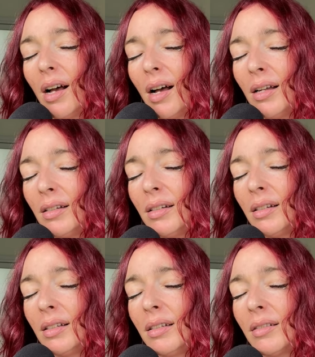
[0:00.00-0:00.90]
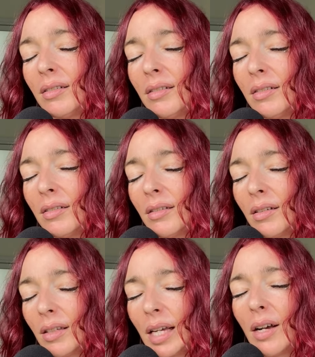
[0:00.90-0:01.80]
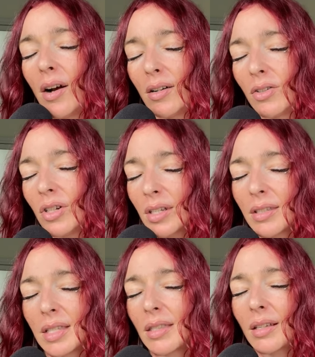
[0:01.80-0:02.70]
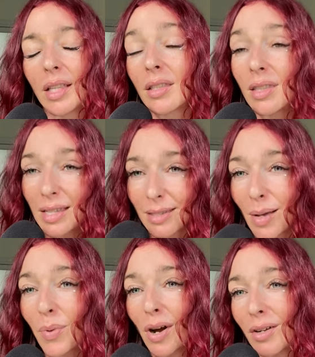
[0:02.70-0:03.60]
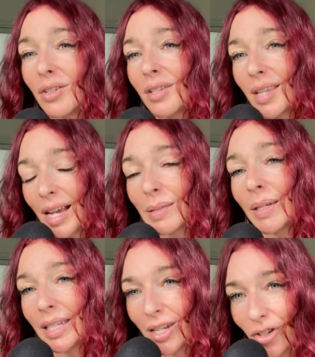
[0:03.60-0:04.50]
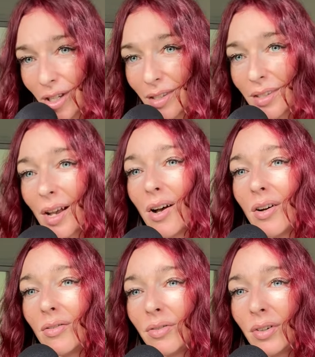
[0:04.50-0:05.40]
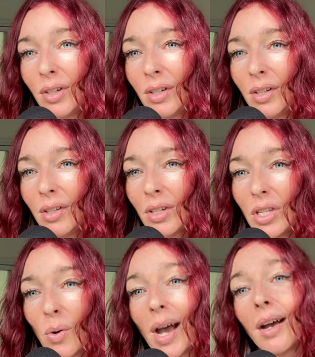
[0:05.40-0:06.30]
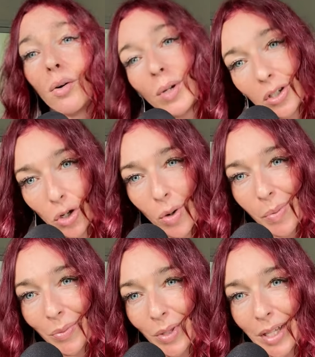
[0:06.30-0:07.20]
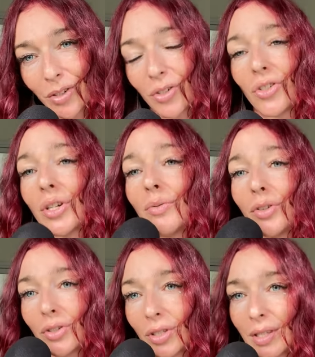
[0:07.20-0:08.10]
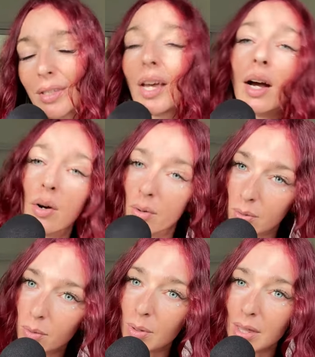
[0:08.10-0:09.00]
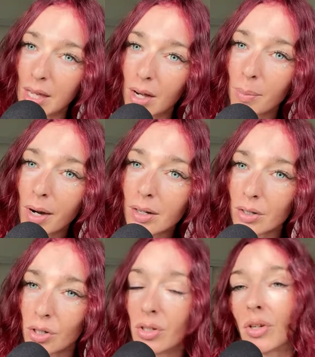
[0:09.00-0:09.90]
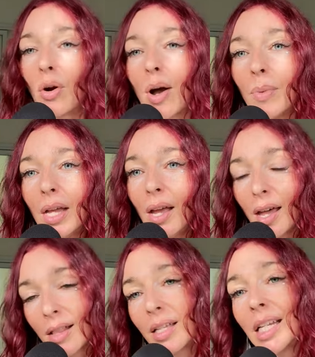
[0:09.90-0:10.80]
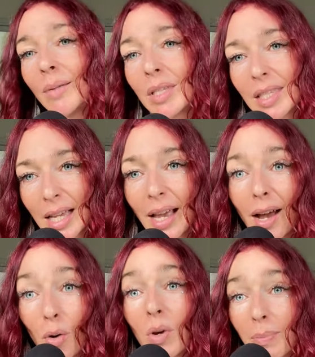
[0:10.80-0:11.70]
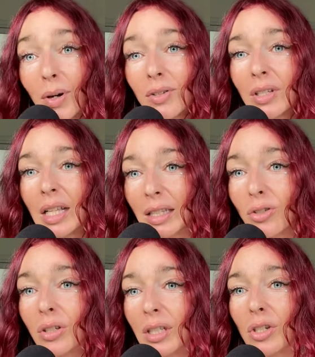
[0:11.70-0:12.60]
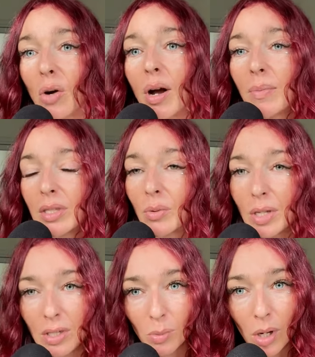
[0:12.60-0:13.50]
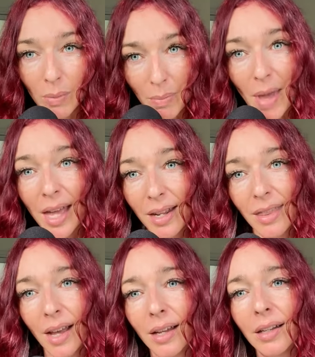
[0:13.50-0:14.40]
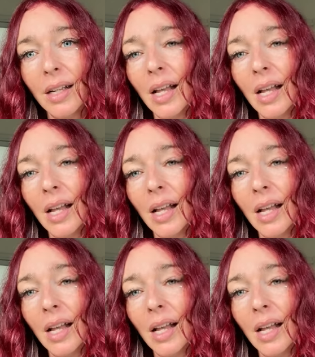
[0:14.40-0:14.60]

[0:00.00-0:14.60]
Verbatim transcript: un like conscious it's like uh, these subconscious expectations of you know, how we show up in relationship versus how we think our partner should show up. And a lot of times it's like how we personally literally show up. And so we just want to be met in that.